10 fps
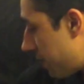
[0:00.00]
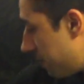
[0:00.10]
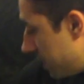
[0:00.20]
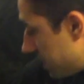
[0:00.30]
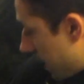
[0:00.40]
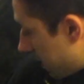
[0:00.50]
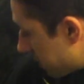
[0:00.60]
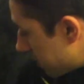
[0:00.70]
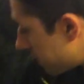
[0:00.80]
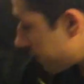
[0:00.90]
Japanese
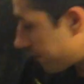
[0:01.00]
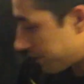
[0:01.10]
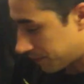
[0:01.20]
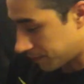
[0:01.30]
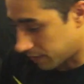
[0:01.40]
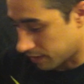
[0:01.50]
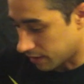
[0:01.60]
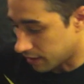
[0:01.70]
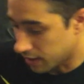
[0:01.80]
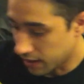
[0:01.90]
games.
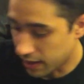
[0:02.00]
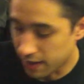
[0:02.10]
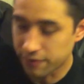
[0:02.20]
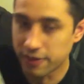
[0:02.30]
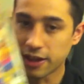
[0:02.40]
I have